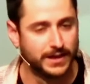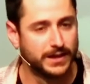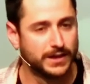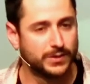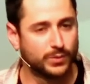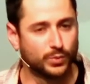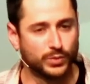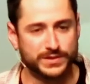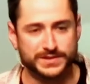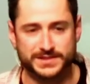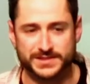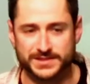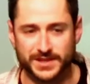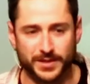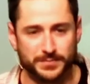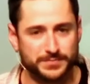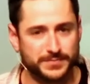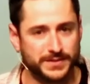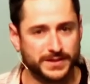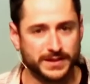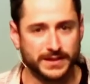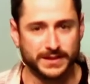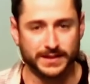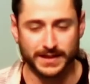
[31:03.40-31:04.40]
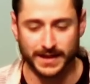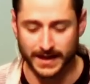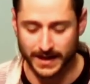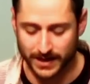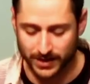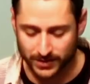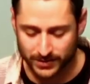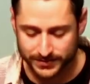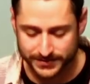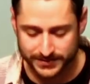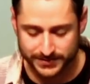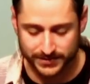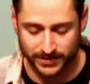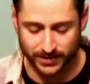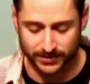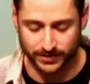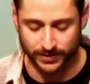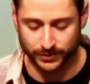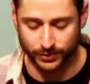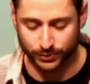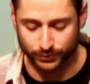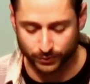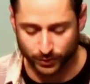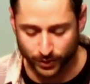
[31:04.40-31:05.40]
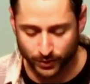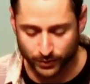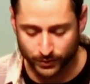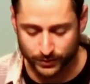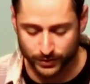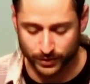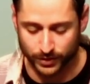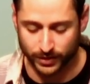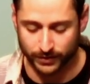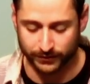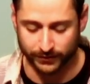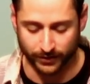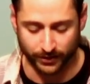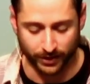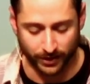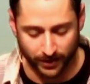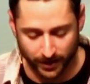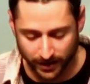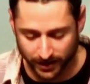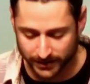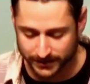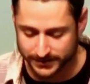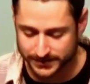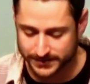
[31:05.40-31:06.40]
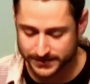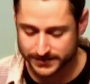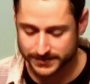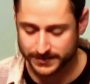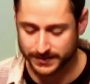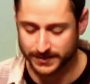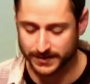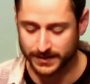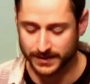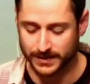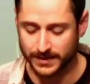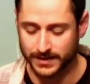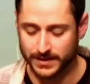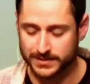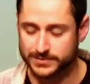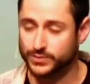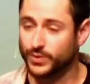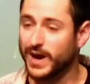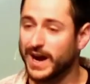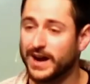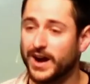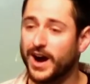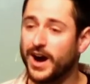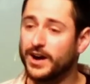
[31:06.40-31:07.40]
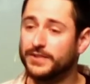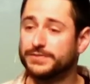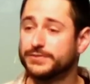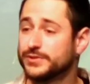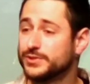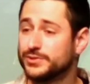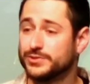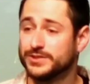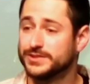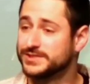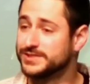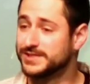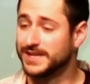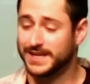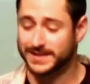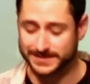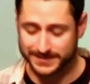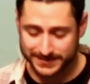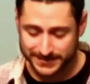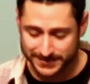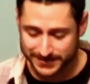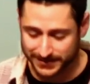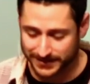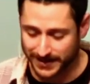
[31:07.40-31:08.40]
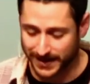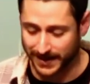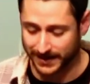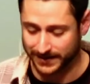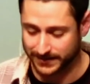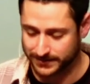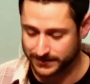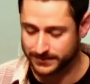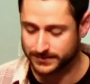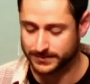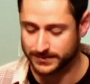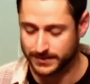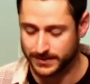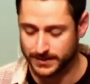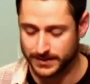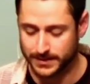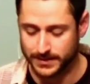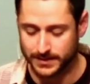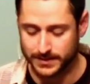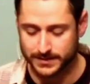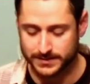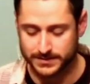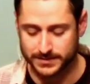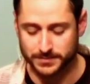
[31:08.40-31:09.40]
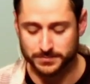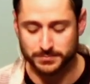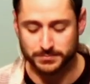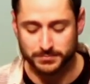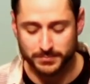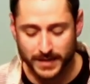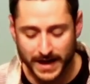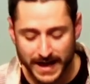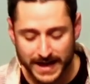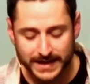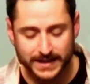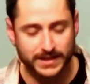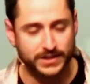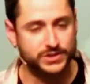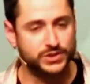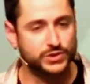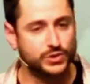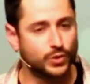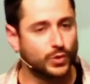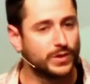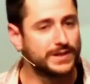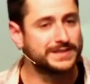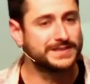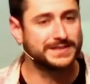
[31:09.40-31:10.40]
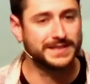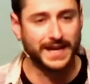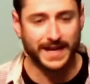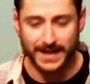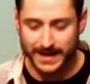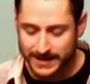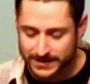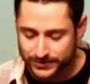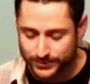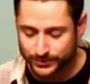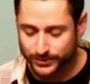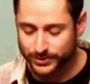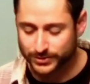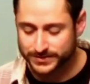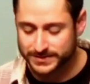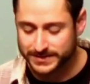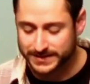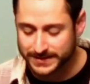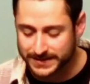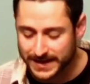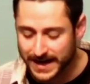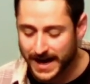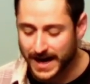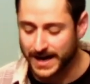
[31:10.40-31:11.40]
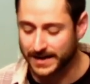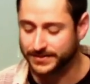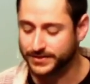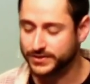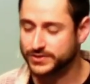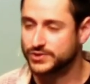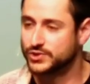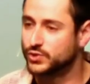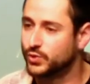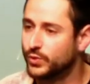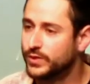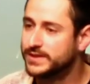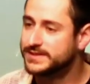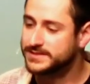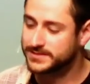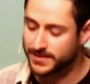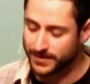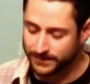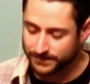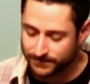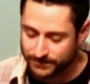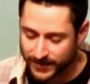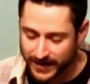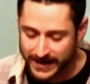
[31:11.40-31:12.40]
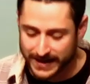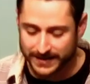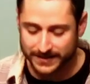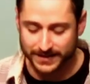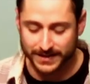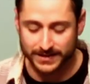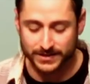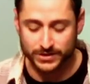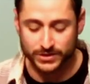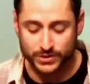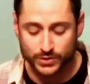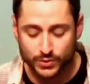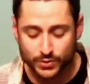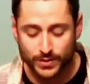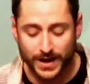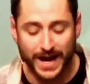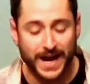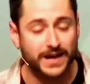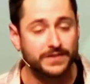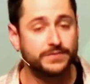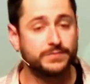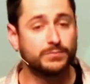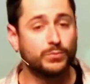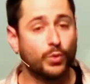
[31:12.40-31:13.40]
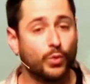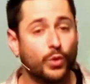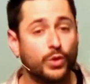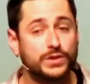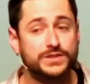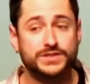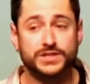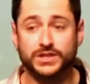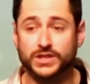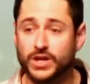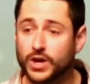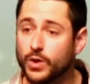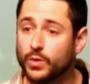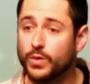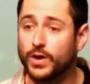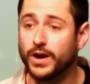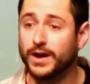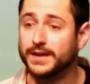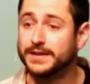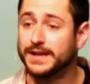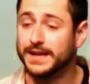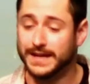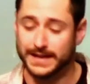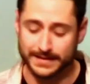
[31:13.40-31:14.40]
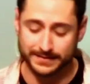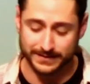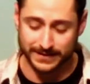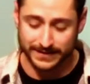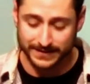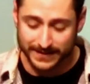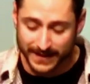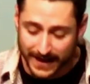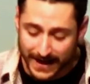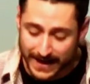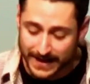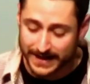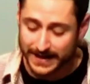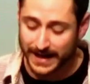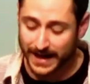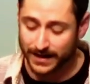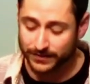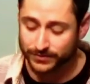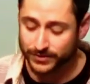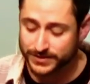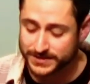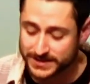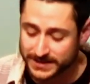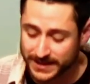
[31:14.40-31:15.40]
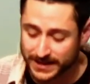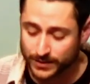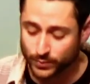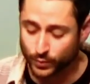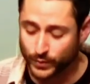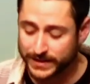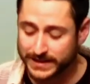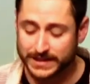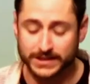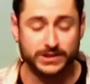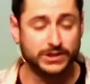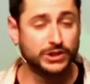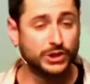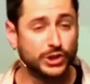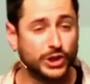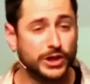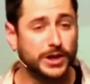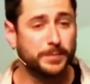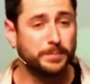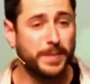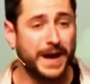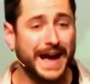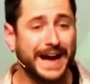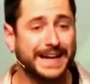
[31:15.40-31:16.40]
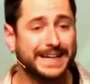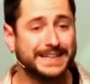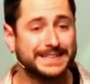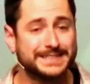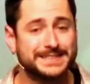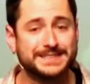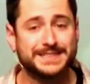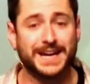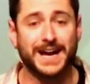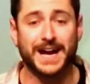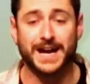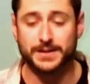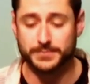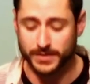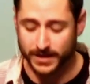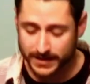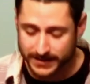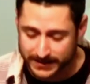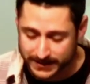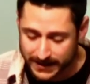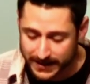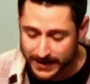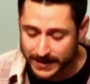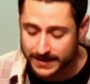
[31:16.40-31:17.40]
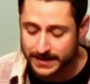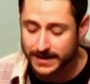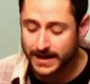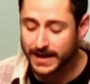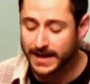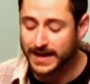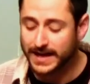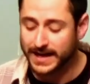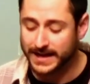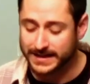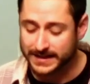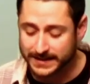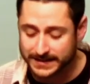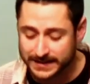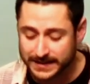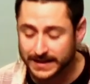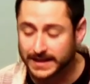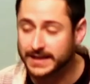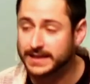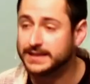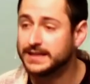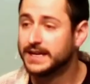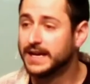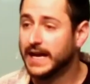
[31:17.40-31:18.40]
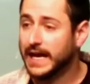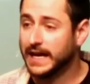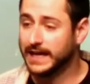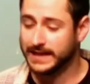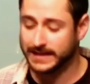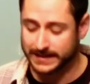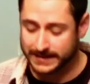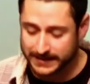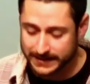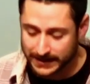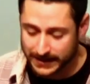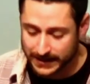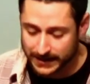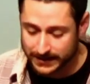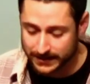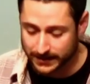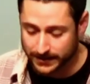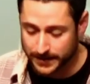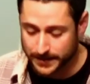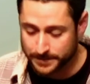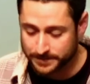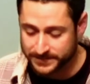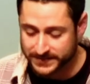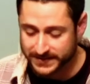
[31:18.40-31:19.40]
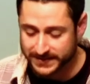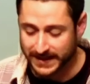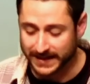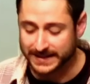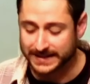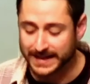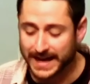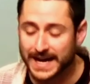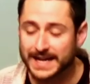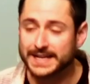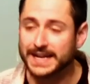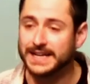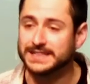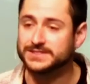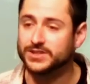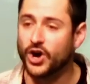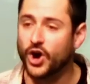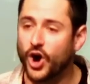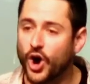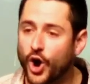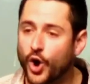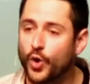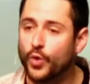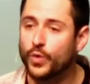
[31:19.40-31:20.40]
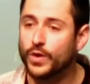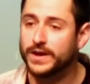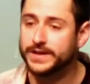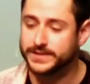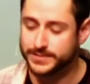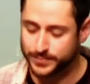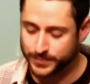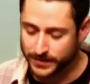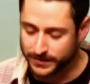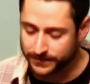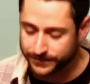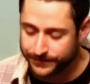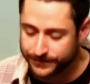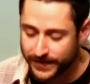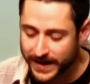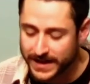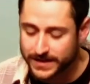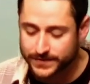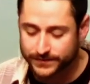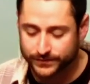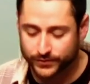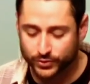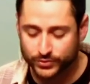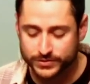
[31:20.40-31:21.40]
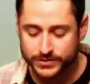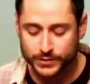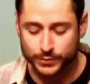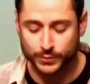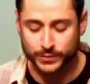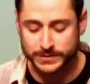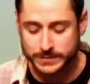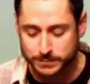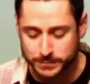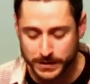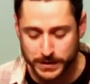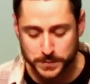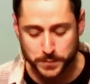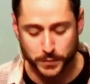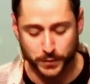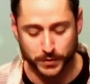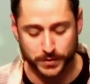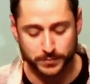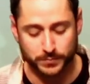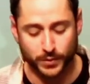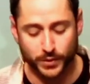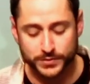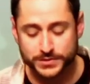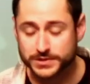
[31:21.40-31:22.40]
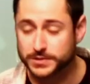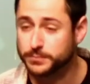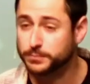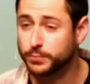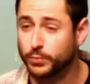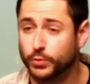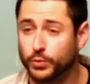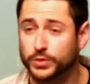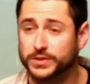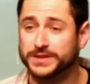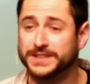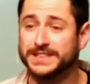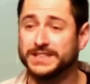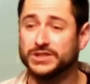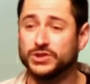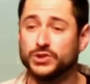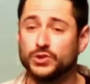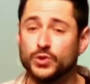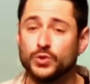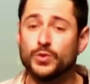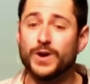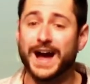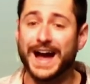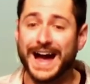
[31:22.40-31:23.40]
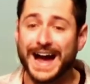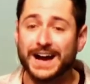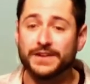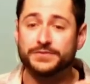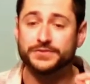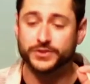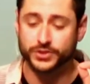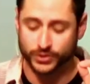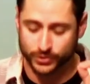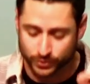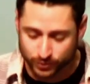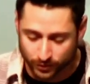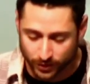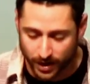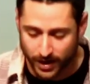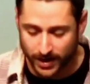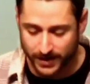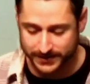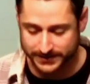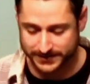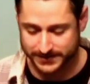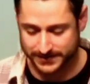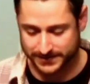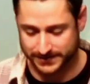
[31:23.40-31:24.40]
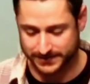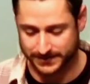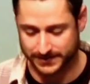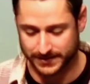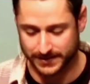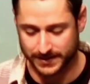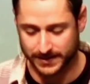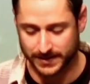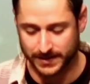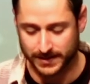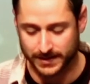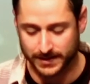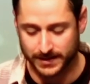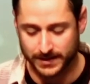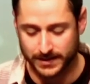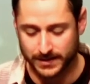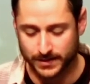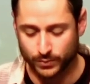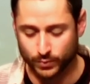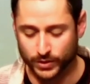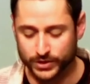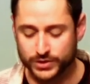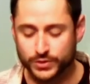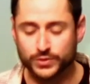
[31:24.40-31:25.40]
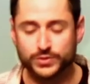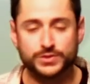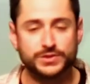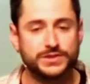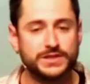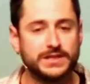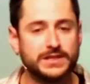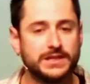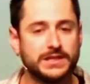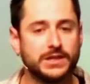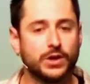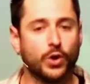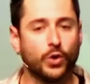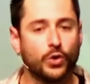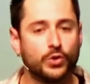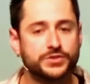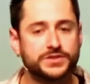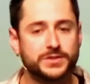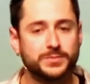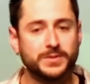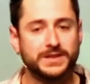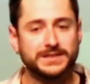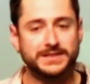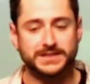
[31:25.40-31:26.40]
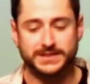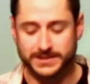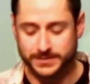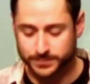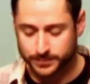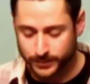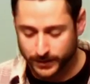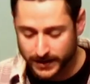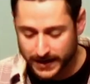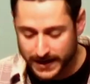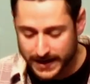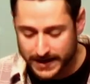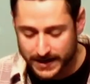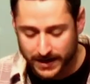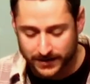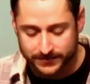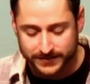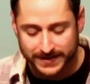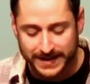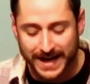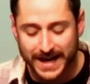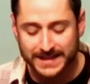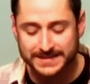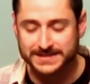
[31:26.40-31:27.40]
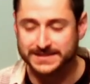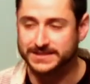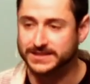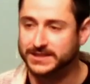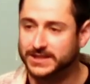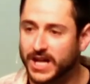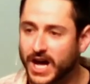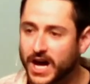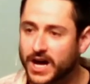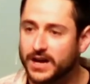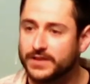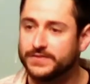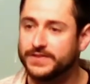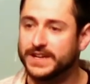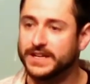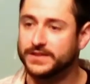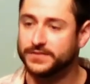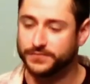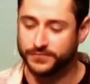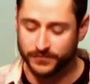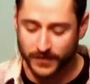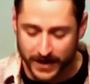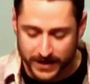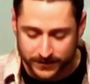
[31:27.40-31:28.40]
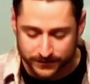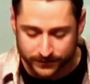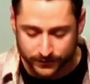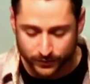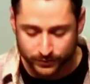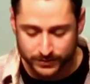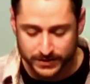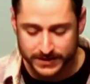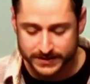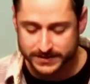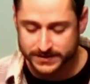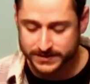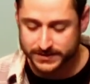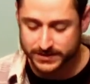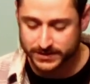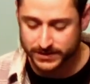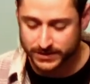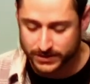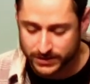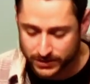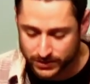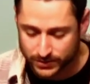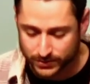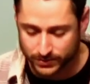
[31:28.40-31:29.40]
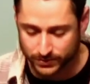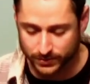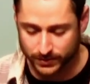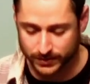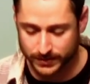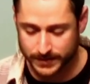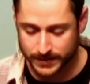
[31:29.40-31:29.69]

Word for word: with something else on the throne of our hearts. So I offer you the chance today to make a choice that Israel did not, the choice of faith. And you have more to go on than they ever did. We can look back in time again and again and again that God has always been faithful to his people. And most importantly, you have the cross, where you see the ultimate display of God's love and faithfulness to you.